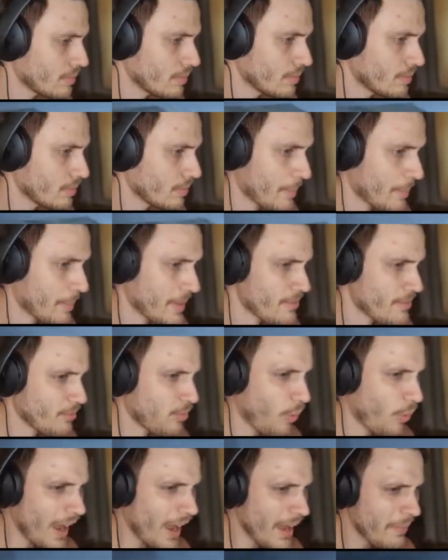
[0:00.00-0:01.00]
I mean,
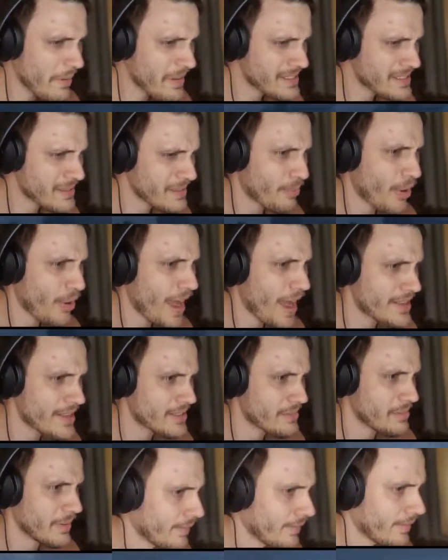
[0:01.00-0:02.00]
why am I surprised,
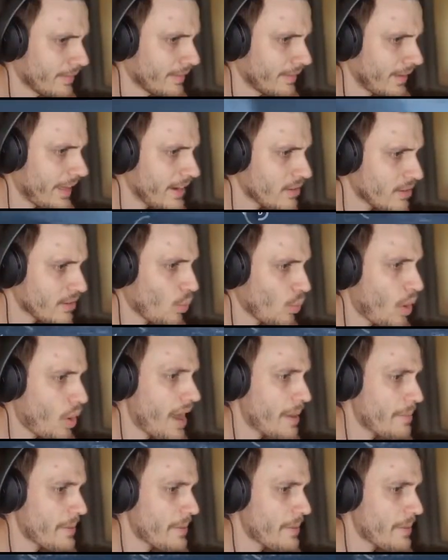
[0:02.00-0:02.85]
man? I don't know why am I